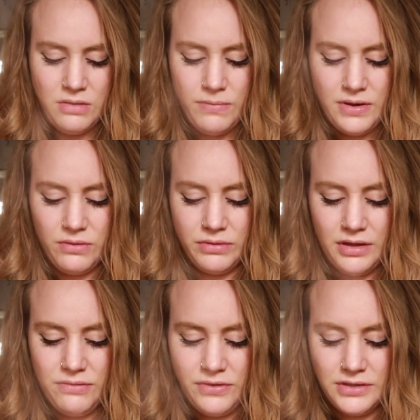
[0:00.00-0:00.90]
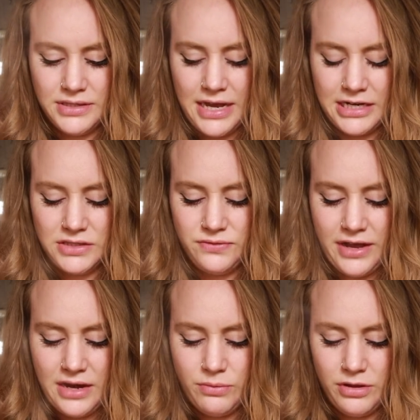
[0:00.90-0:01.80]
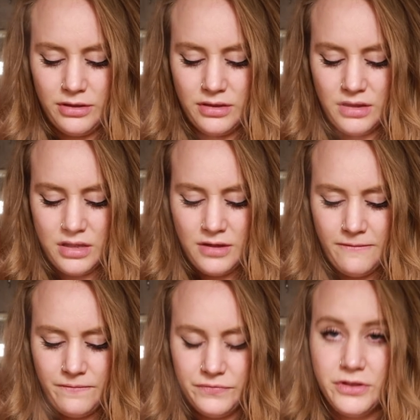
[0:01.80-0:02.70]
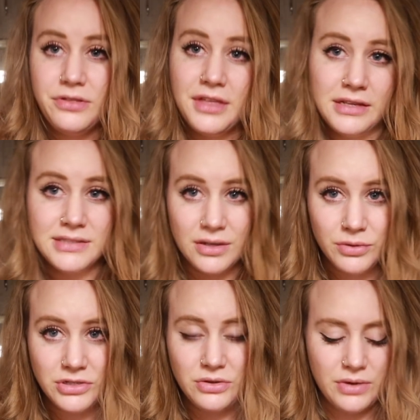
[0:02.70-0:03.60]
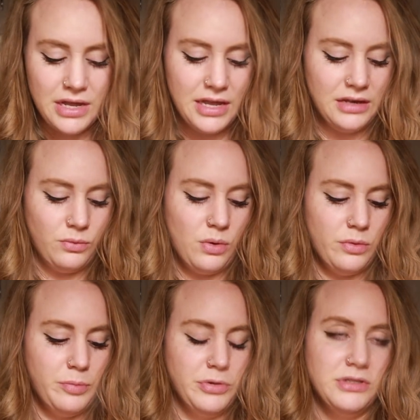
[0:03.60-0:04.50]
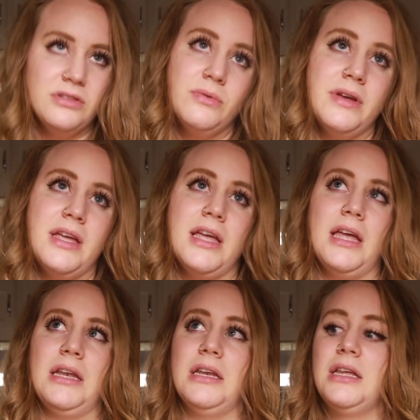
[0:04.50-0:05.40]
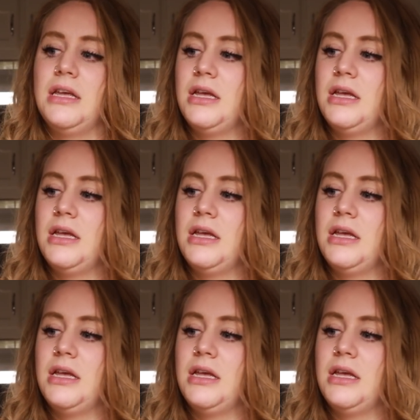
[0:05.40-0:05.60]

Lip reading: we don't really feel satisfied with the things that we're doing and what we're pursuing, and